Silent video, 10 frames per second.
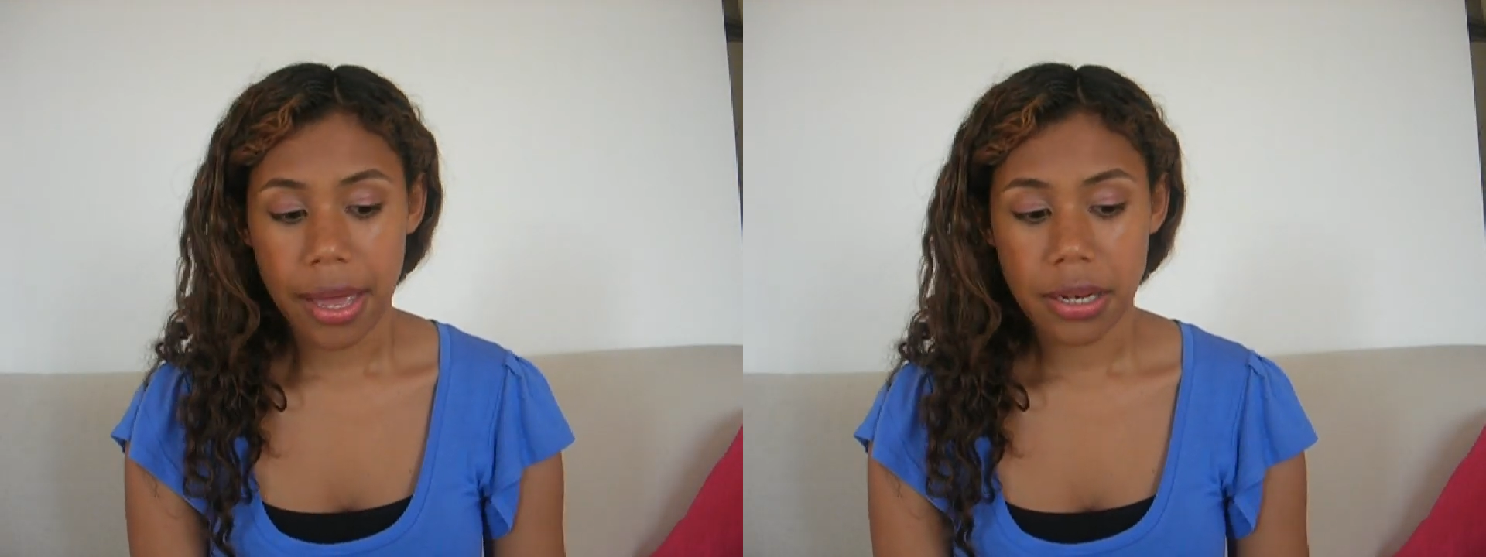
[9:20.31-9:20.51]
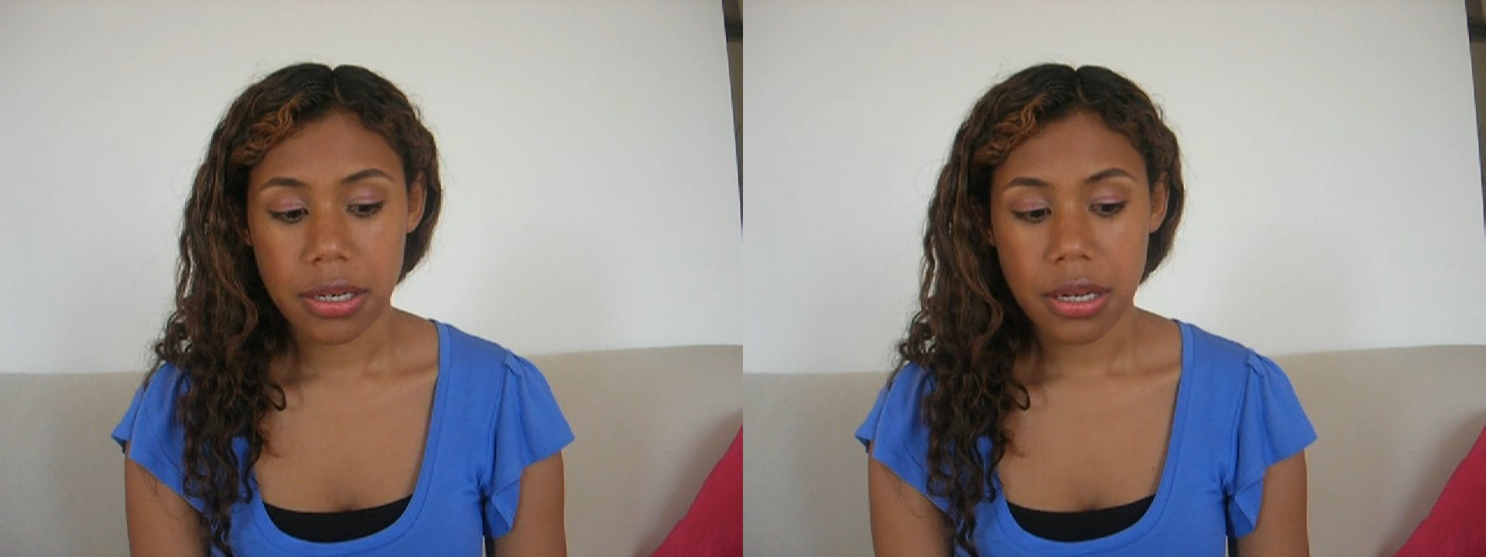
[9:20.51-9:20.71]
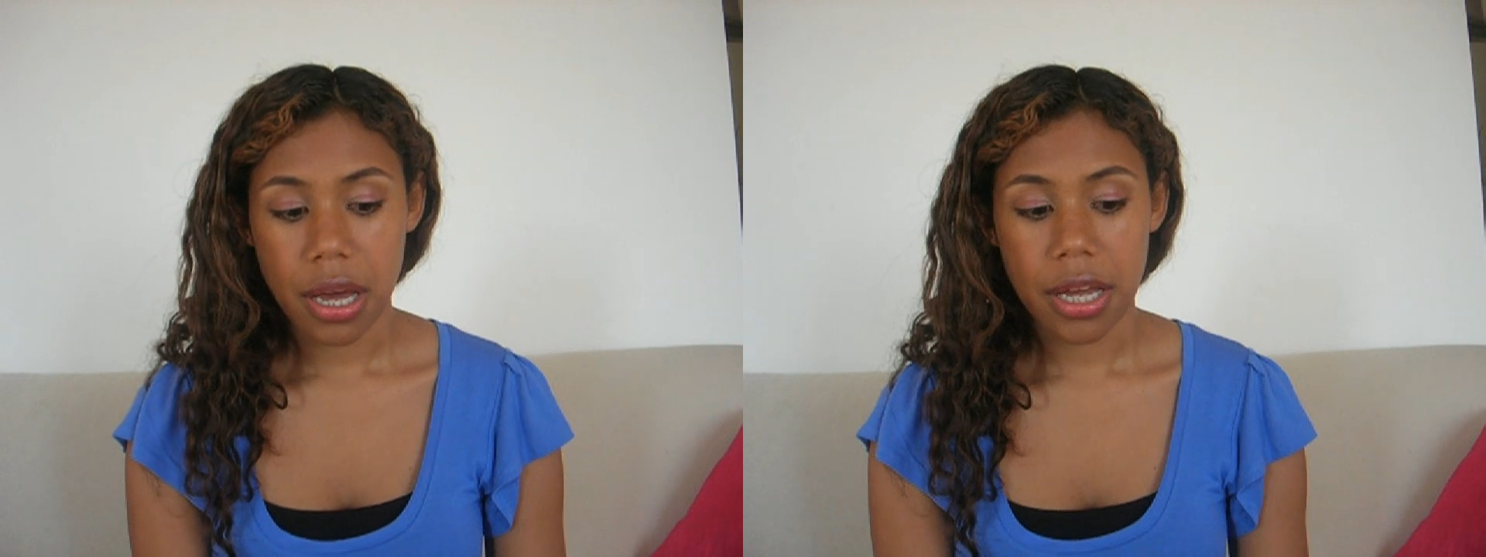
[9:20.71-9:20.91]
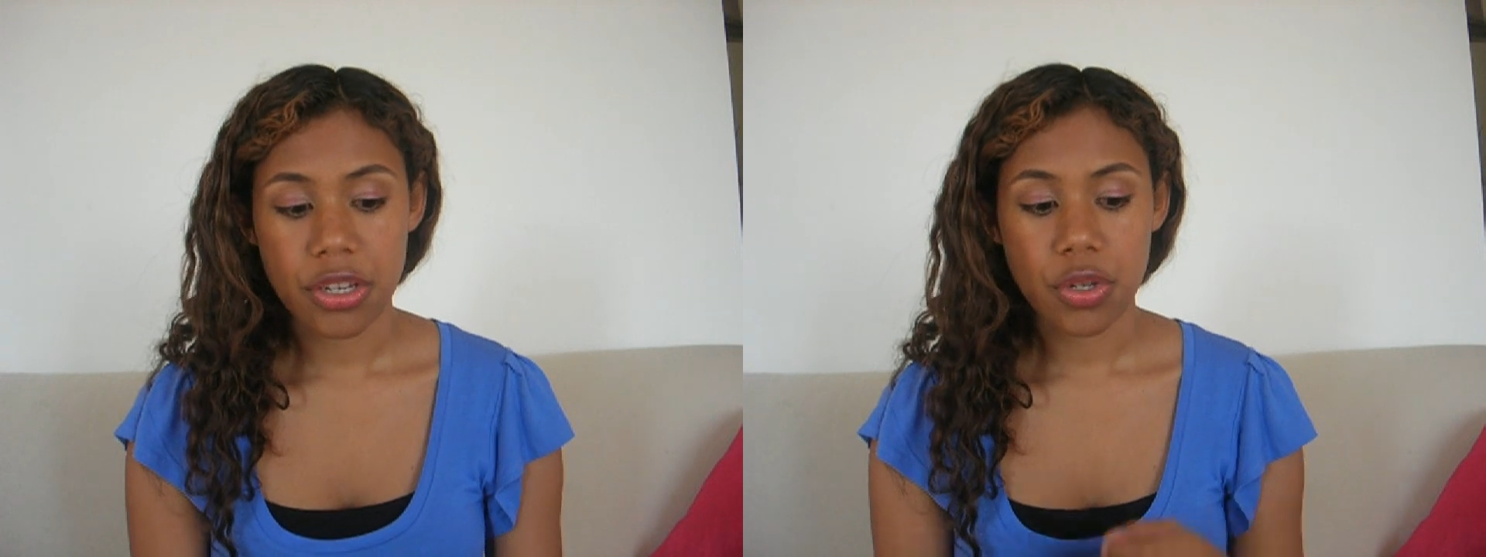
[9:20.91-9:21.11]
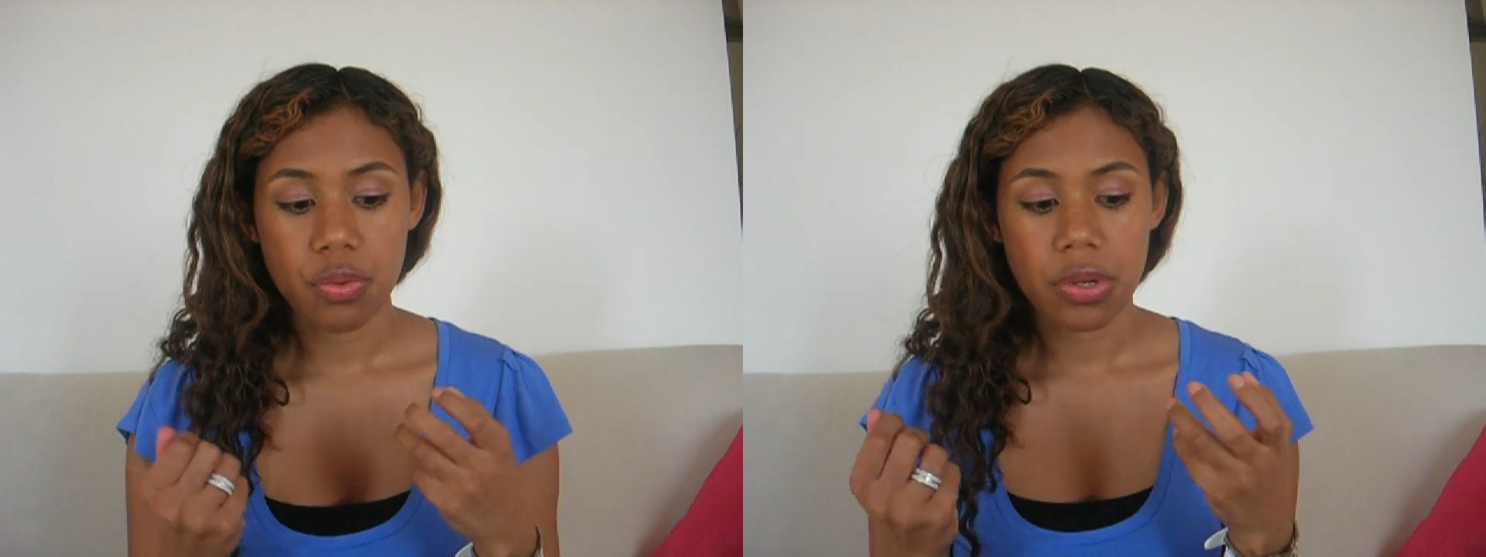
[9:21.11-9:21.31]
And
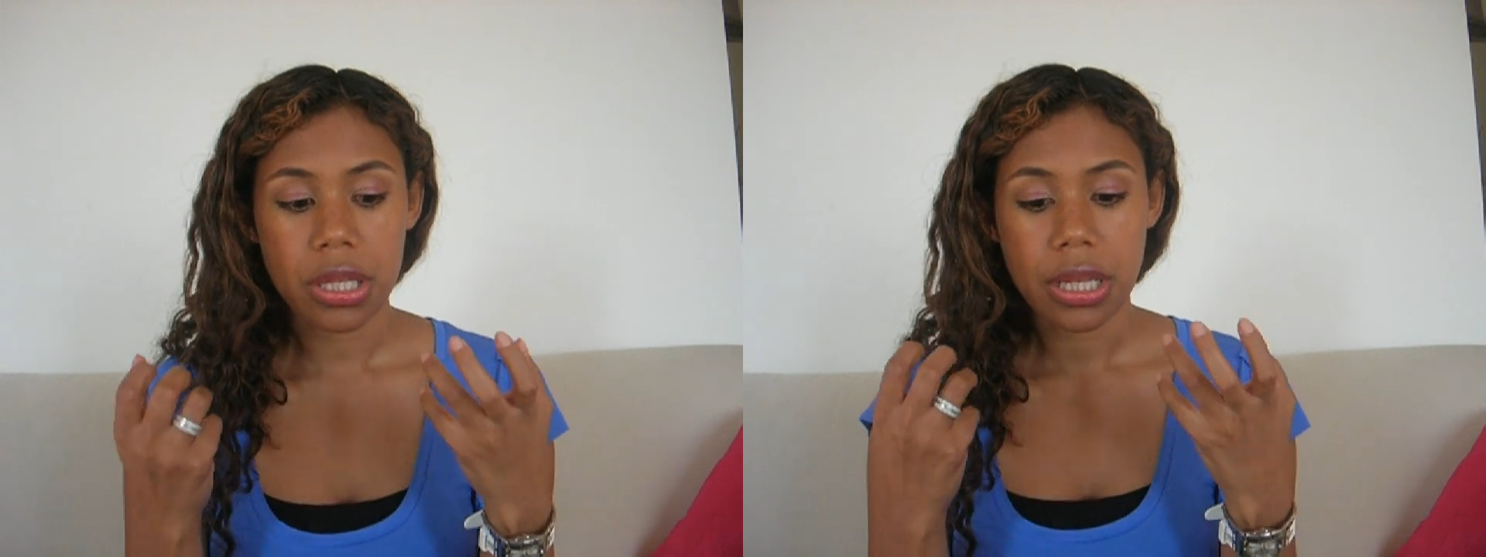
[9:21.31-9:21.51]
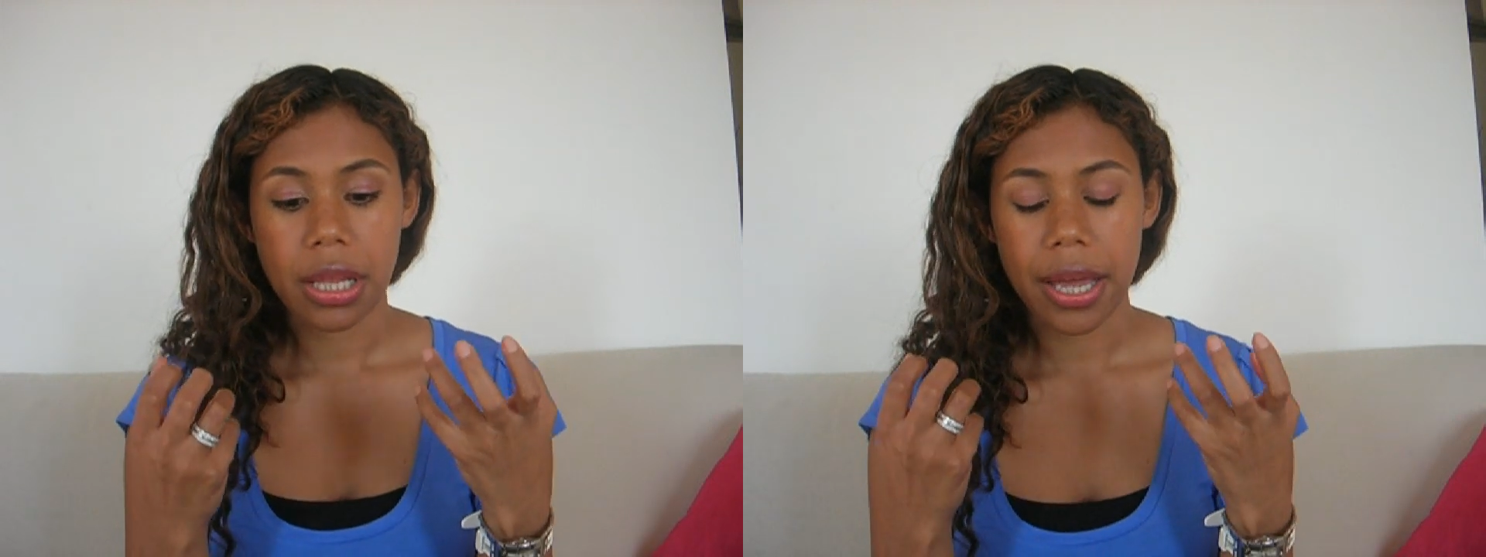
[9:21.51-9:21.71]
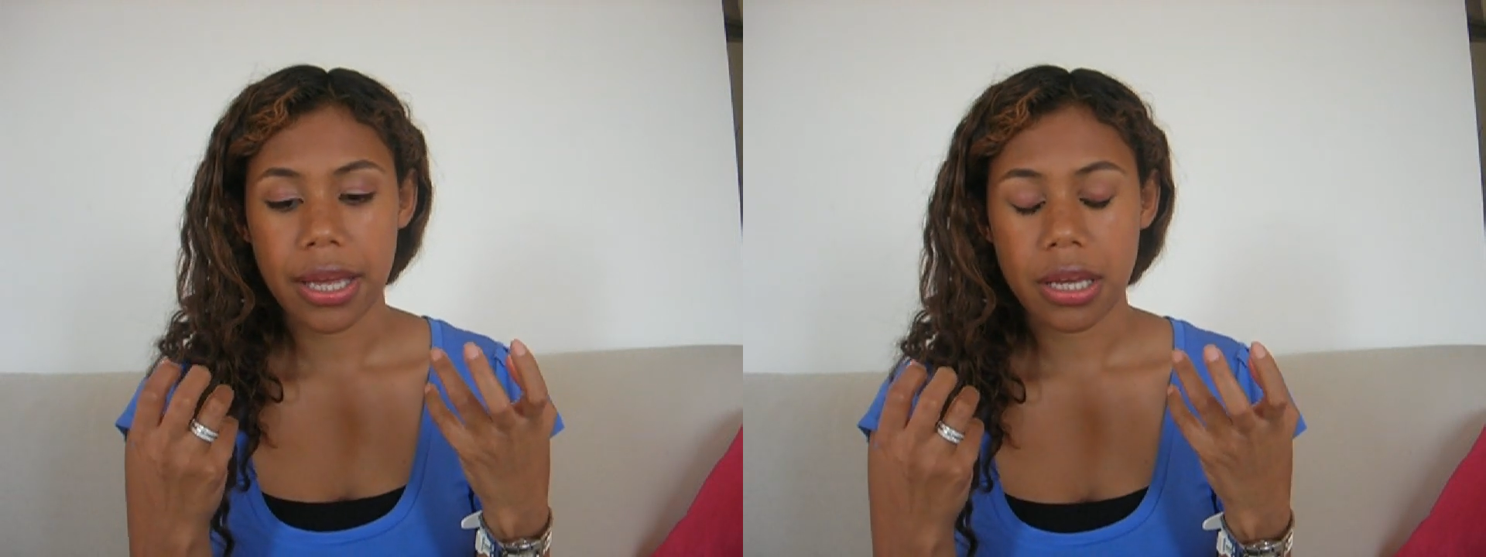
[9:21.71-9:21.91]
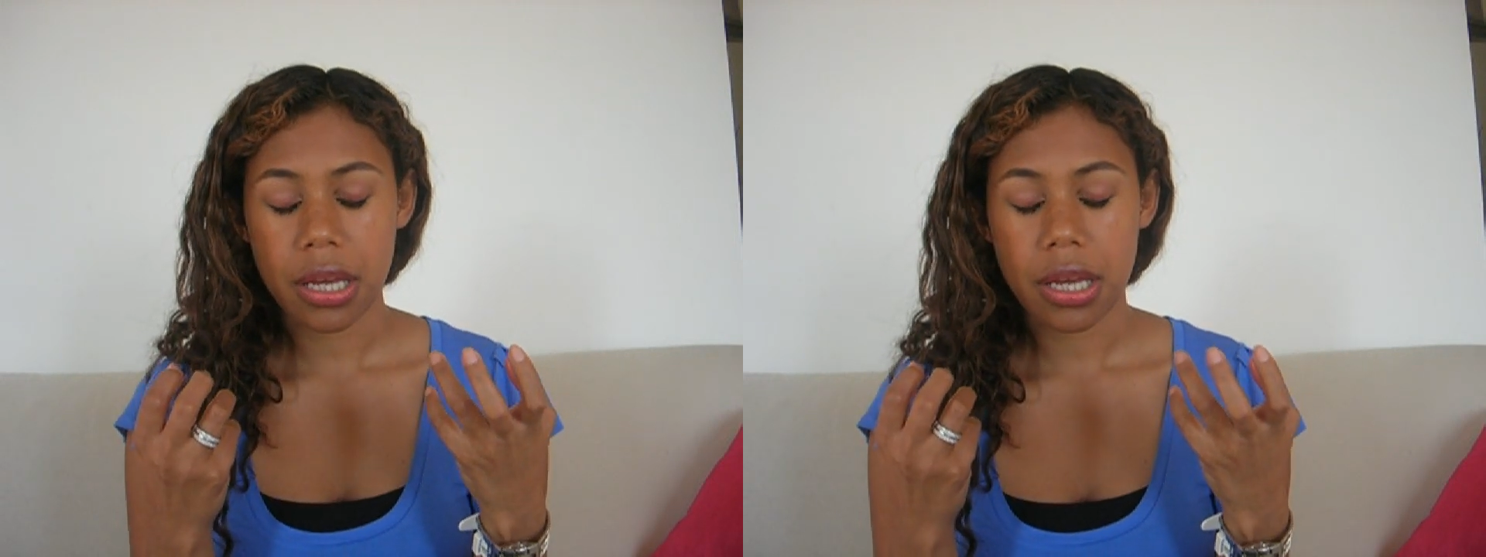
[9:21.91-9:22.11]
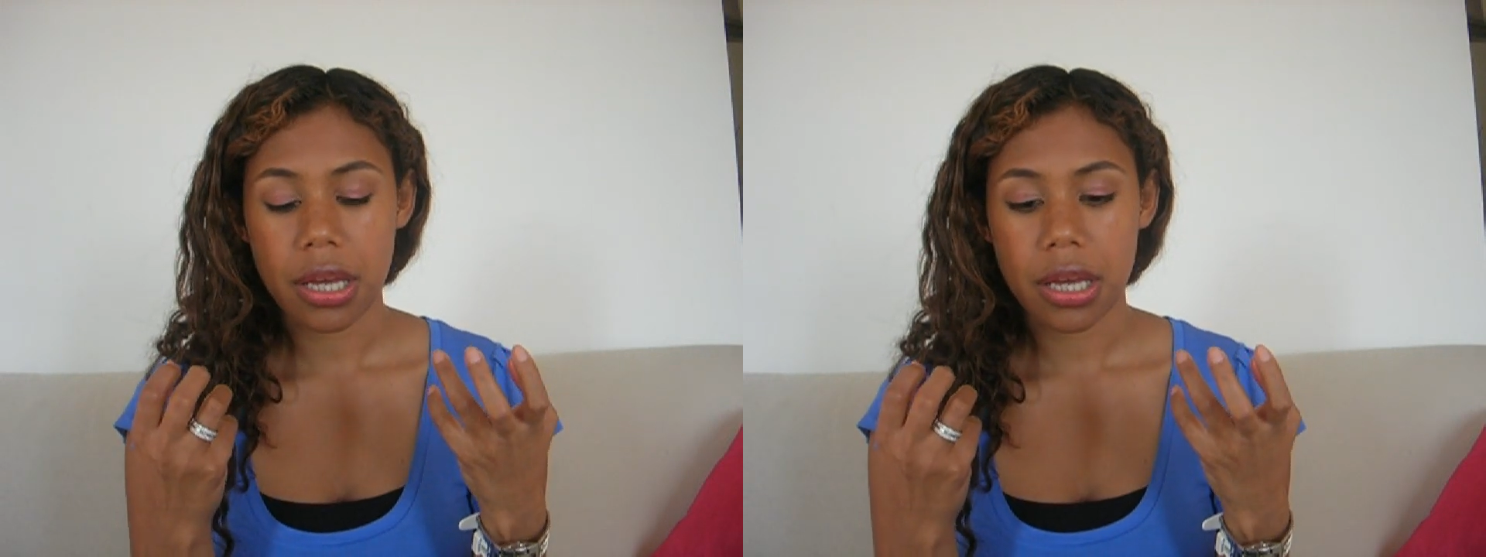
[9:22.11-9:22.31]
I just really
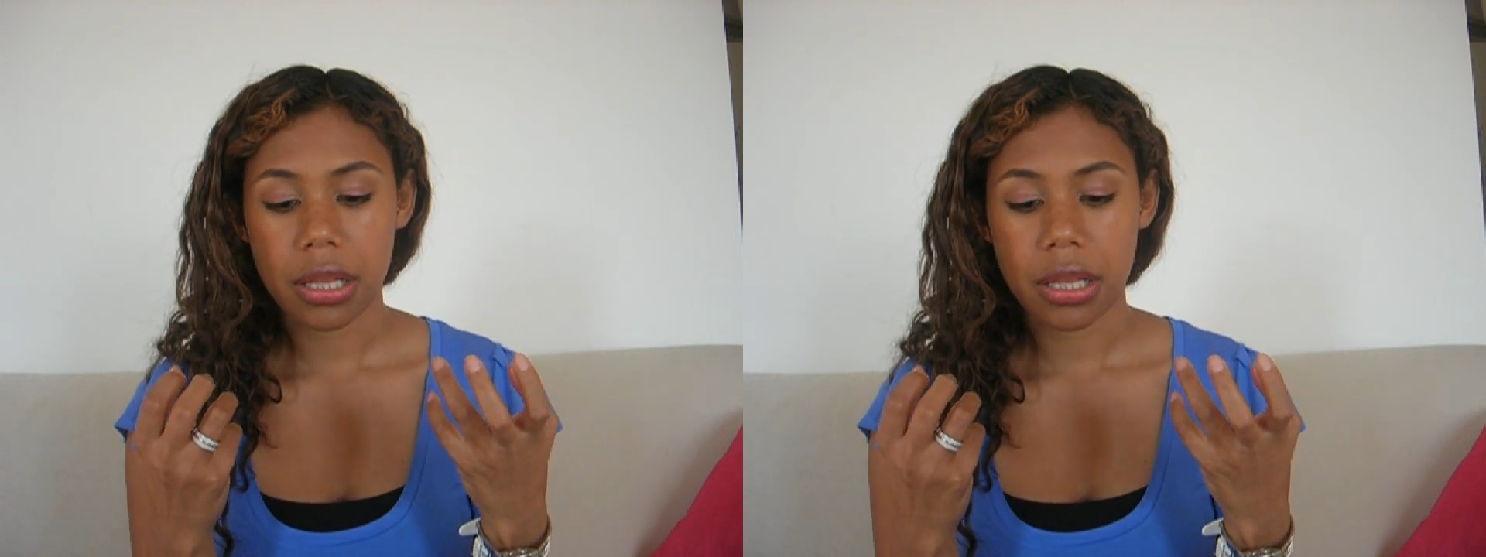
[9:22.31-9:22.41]
like